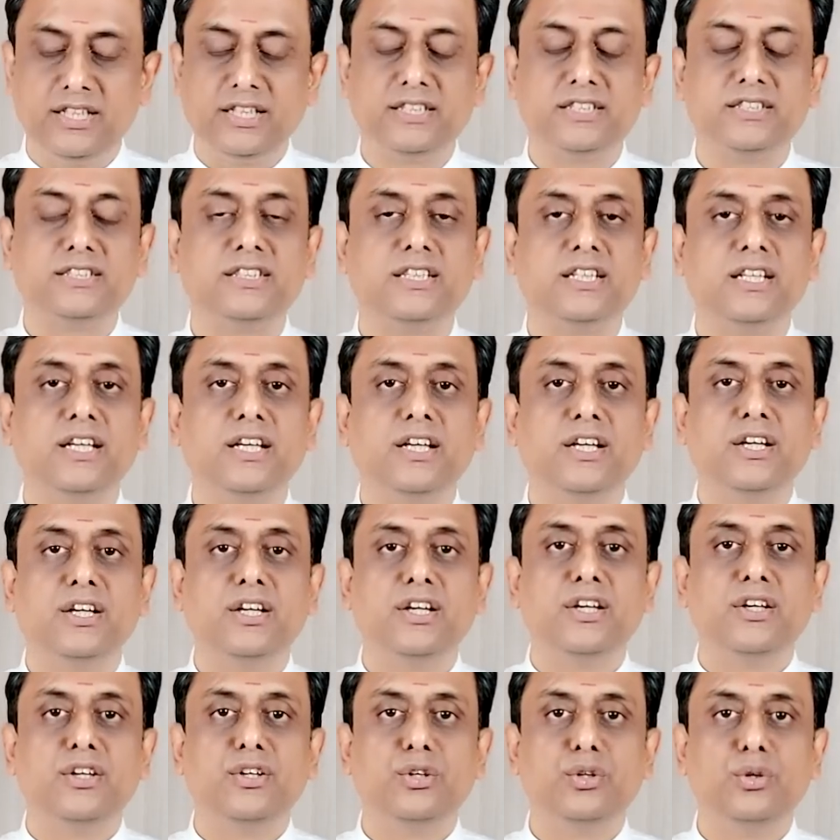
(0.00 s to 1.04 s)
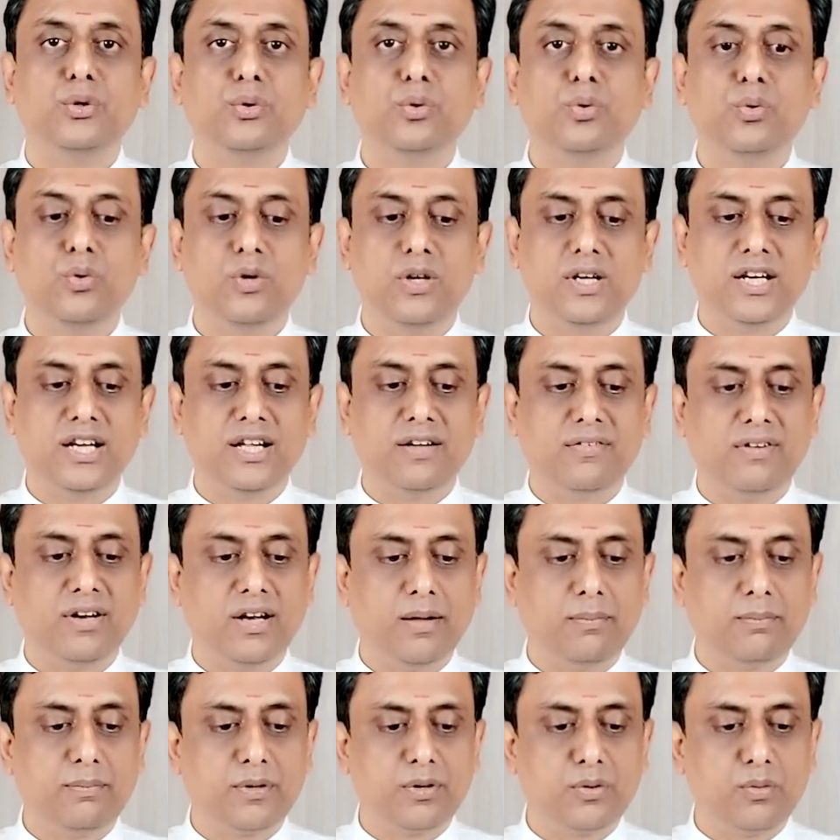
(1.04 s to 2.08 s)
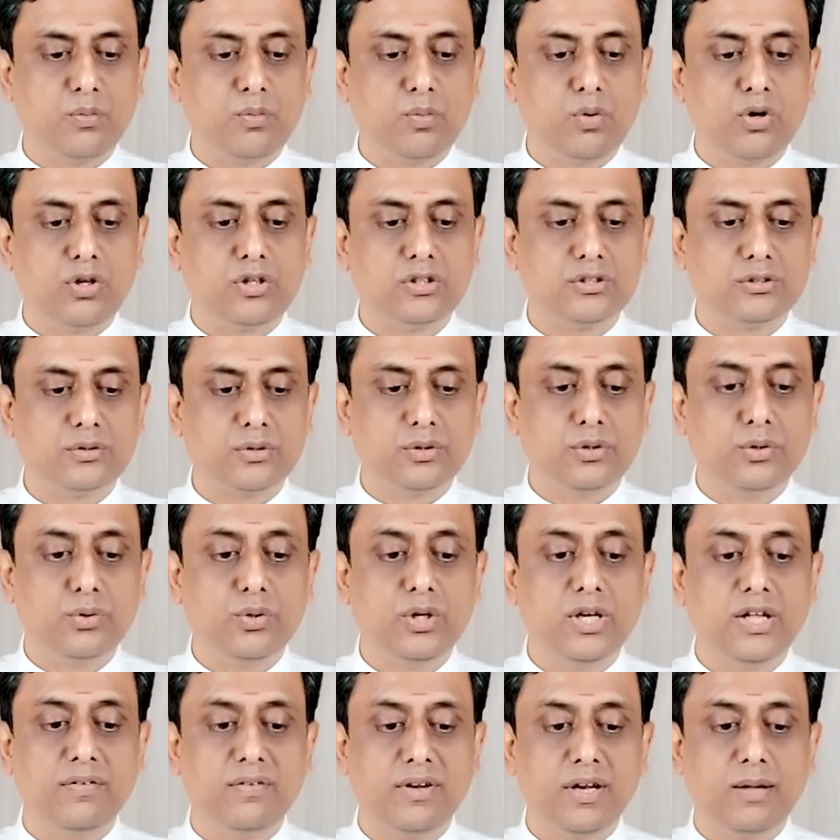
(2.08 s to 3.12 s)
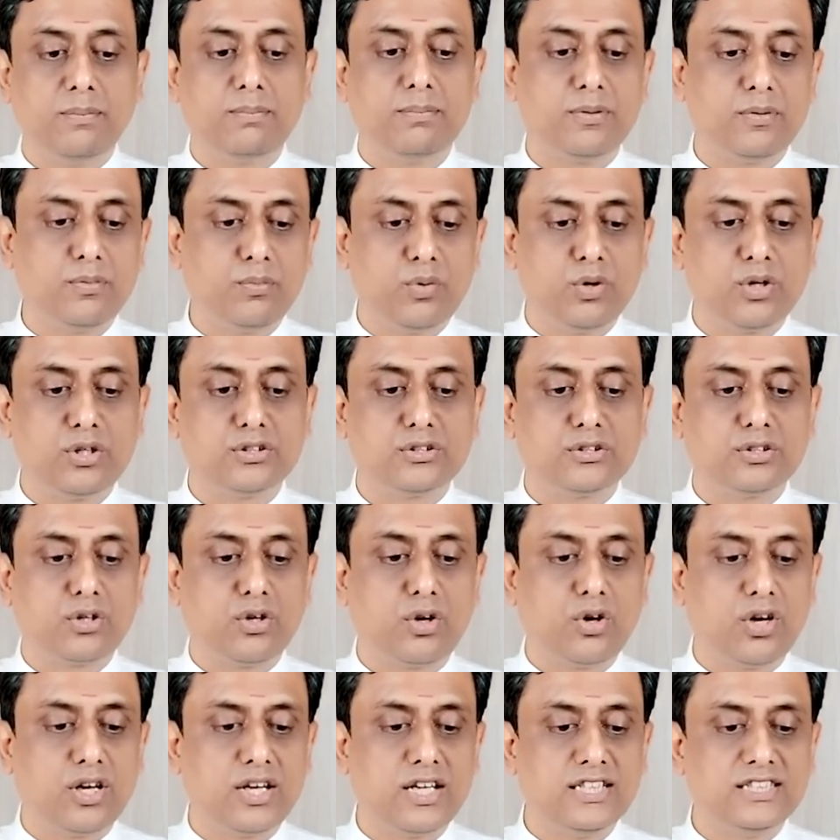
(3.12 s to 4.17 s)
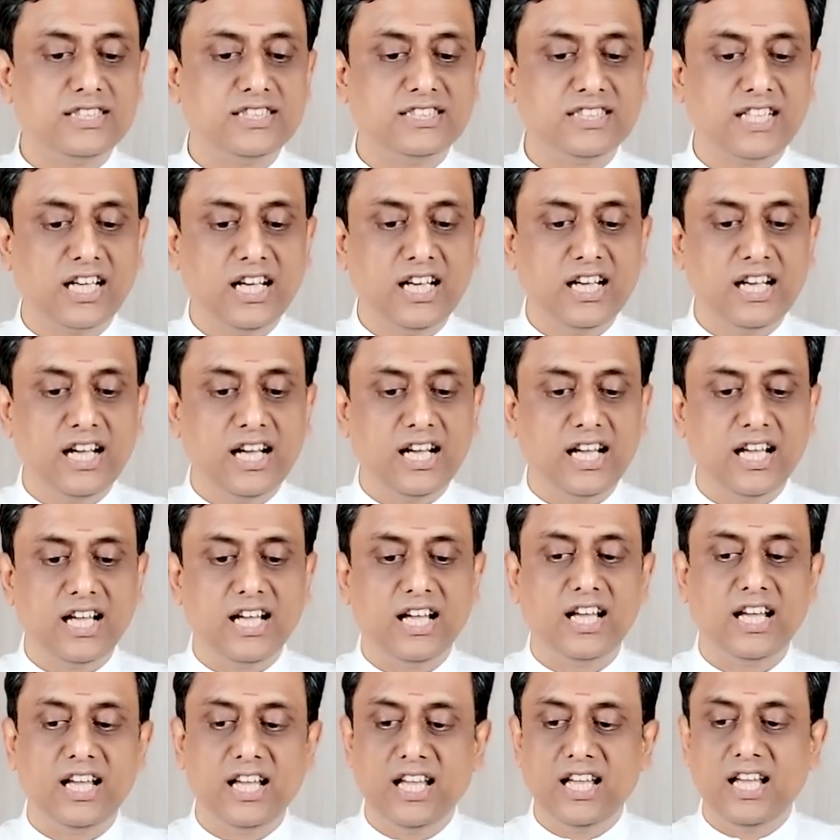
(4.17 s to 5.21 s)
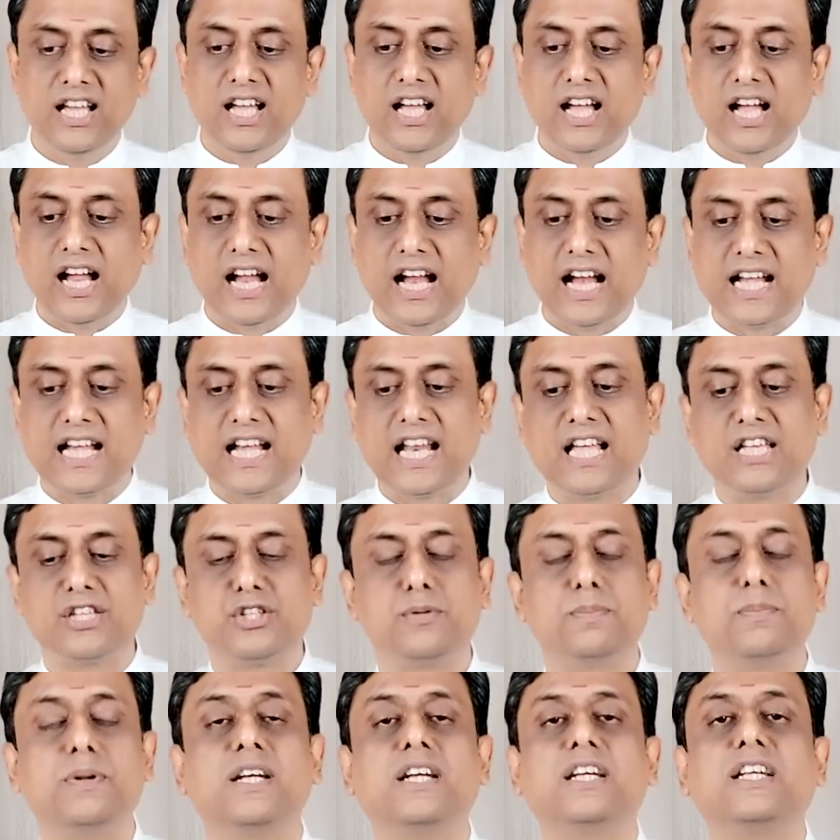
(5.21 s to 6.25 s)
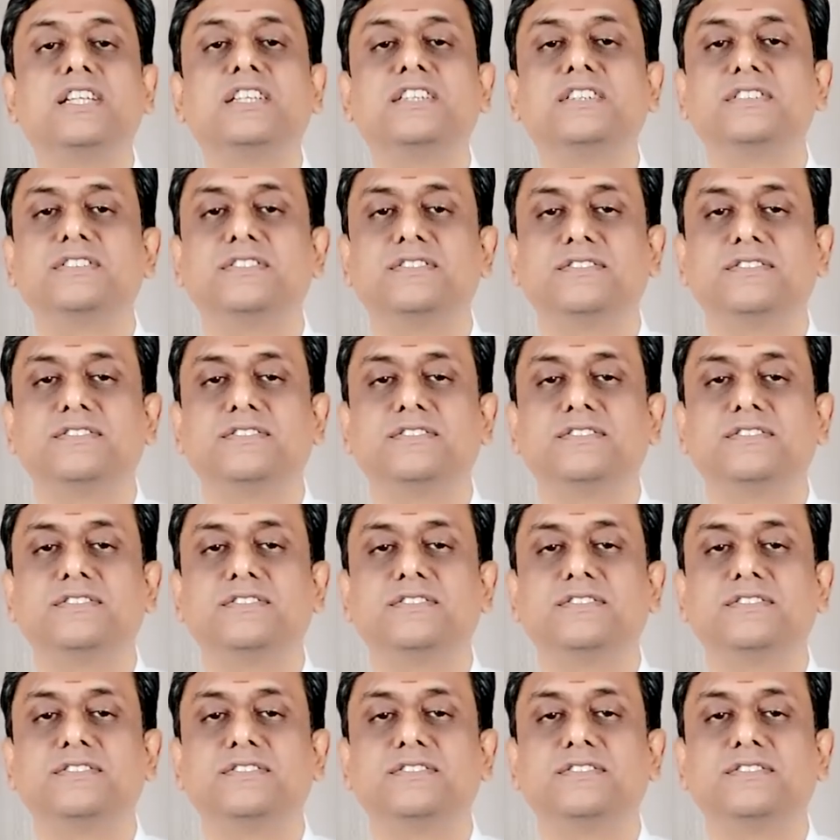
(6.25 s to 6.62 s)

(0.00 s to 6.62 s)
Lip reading: says, you develop what is called a sangaha, attachment.